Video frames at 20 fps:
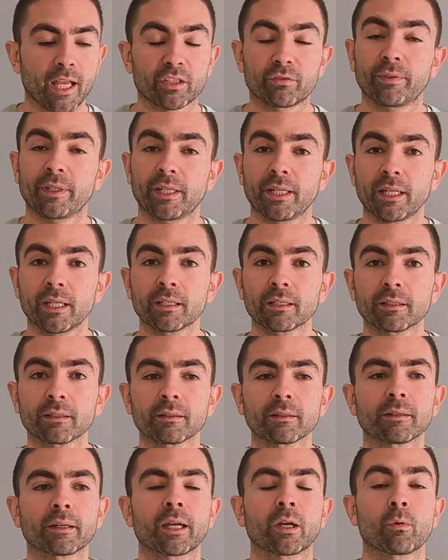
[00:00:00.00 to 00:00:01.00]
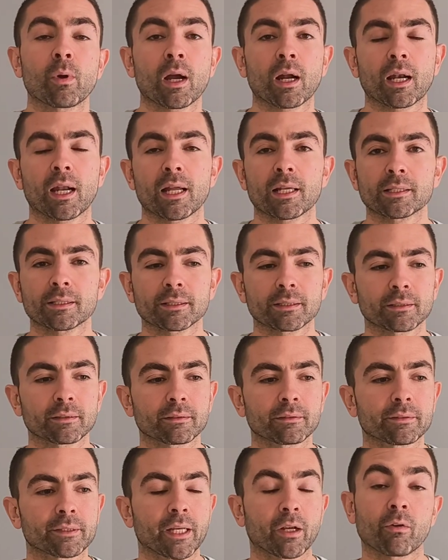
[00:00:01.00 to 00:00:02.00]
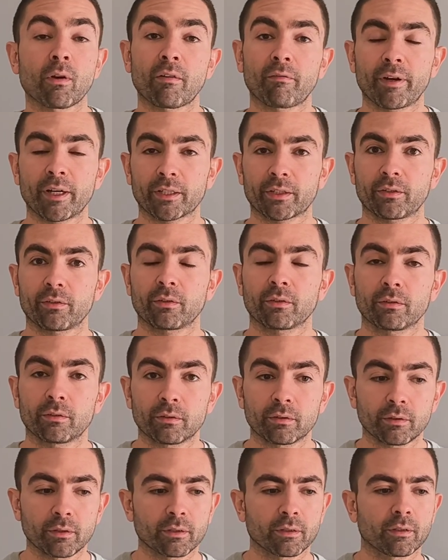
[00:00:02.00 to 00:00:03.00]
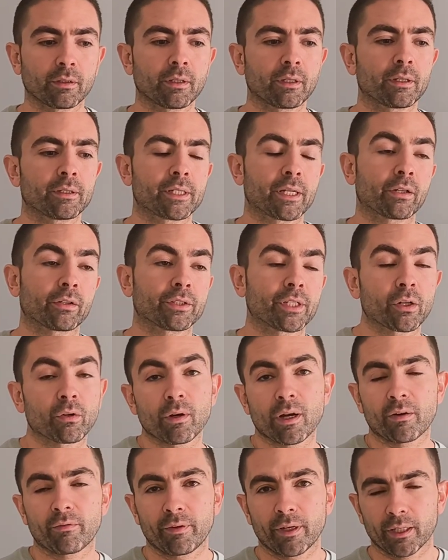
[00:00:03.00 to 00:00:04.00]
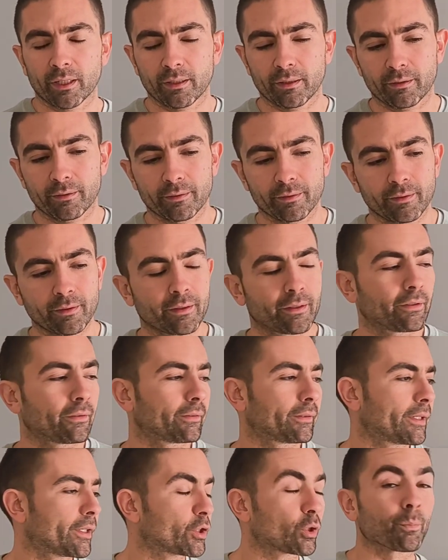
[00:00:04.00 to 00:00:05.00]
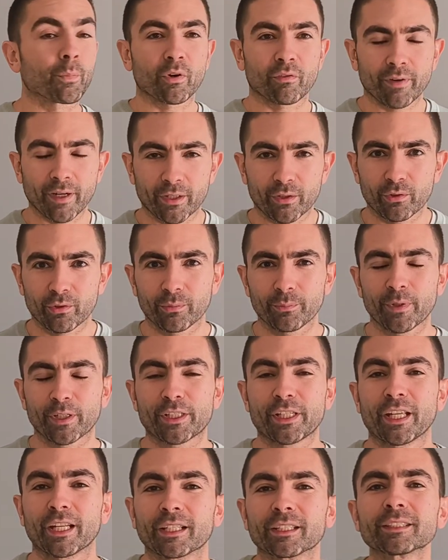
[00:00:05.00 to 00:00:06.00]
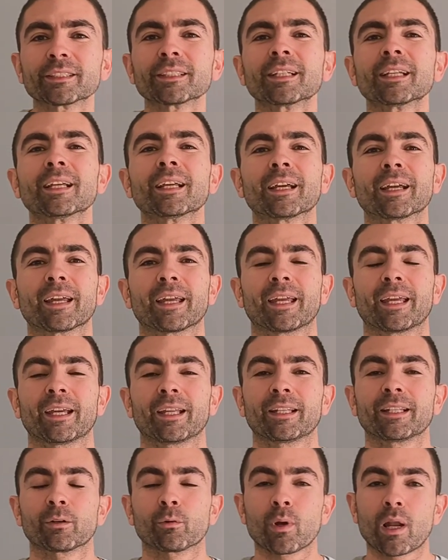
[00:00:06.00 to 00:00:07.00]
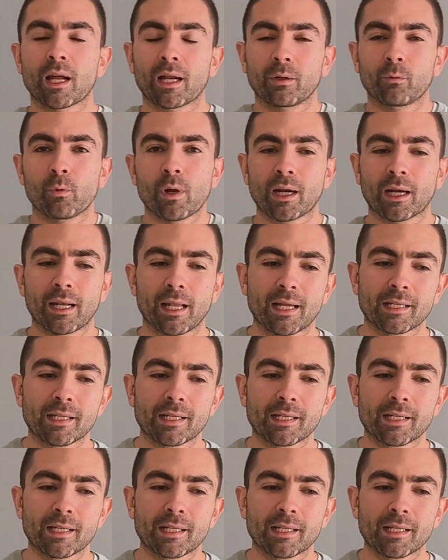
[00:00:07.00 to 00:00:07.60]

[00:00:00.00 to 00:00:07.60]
SVD, one class, singular vector, singular vector, no, support vector machines, one